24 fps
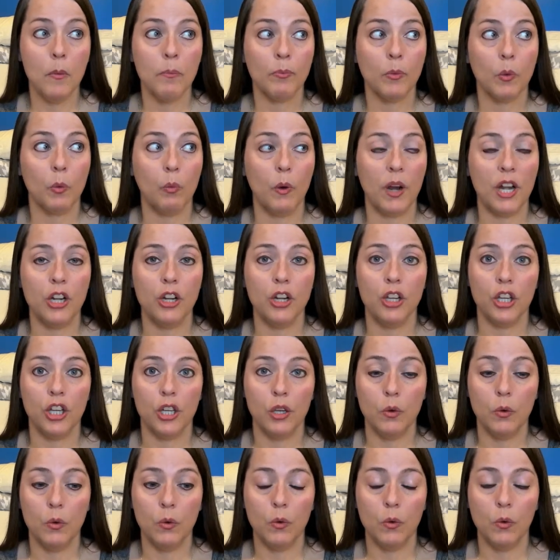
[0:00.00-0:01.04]
When
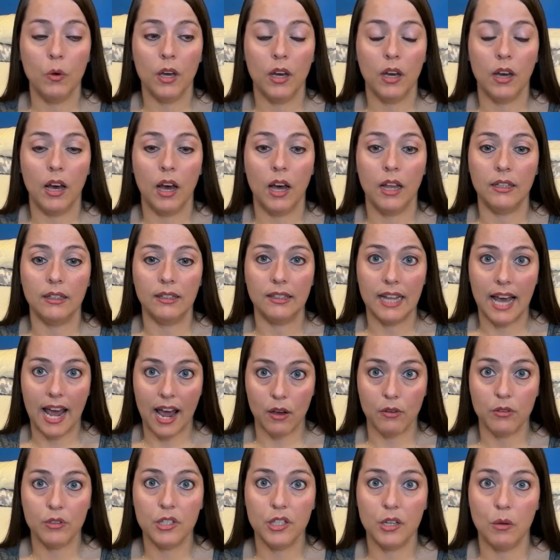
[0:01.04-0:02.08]
you
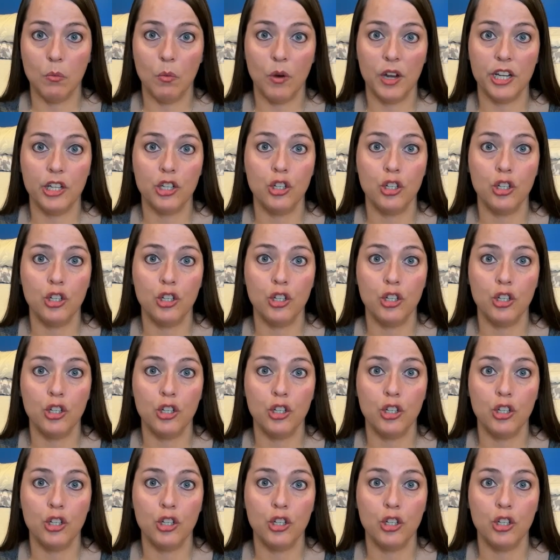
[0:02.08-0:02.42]
allow someone